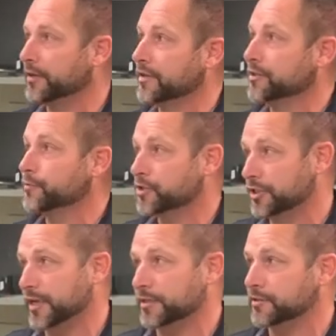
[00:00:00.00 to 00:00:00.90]
these
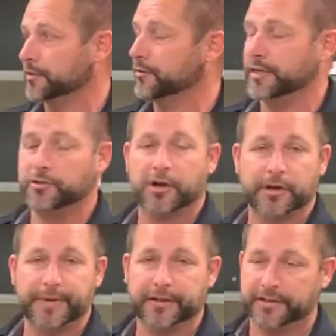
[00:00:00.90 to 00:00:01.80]
machines. So they talk
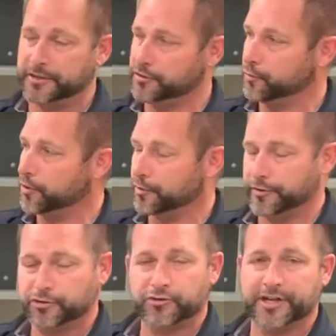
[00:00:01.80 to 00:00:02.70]
about they work
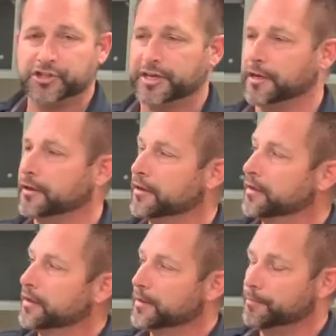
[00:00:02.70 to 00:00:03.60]
with trenching,
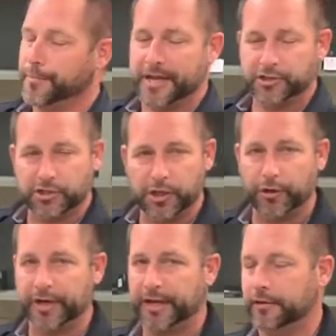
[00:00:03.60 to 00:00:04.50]
bench
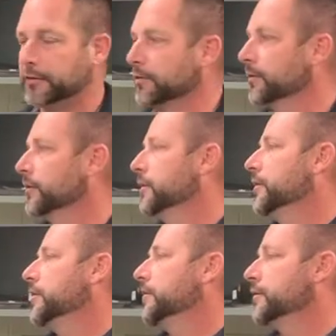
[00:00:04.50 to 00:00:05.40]
loading,
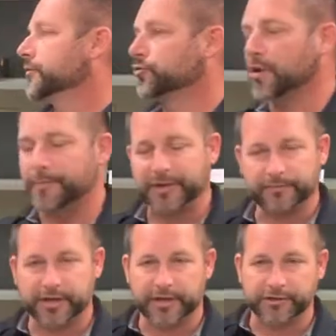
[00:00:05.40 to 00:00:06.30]

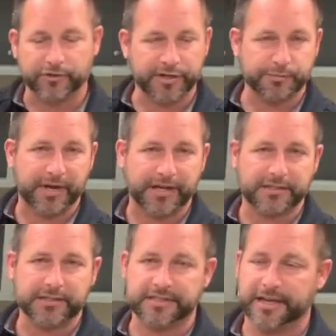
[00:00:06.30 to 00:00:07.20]
dropping trench
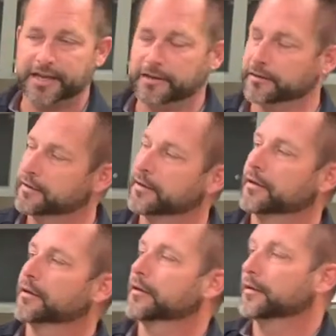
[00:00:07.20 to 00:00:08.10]
boxes in,
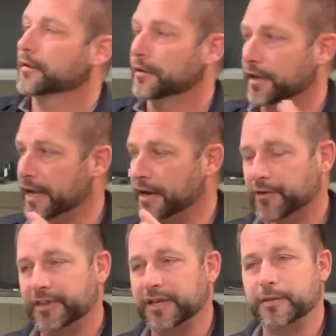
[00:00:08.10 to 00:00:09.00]
and
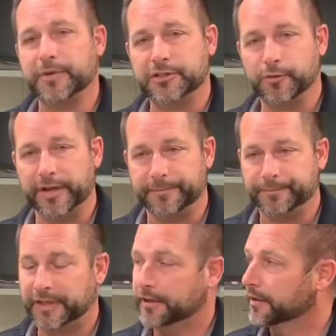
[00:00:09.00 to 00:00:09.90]
everything in between.
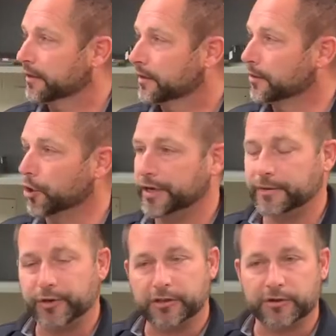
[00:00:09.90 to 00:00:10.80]
Loading,
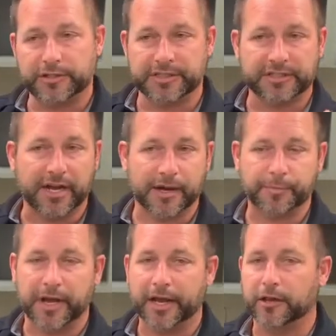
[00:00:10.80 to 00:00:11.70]
we learned to
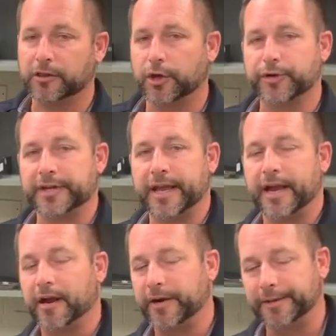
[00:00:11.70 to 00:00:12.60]
stockpile, load and
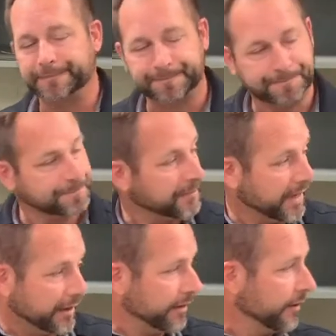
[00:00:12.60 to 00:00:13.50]
carry,
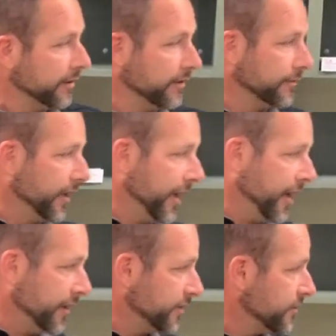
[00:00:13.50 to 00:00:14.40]

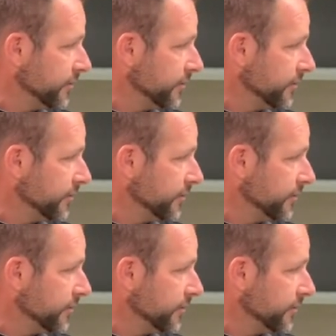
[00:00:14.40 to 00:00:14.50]
and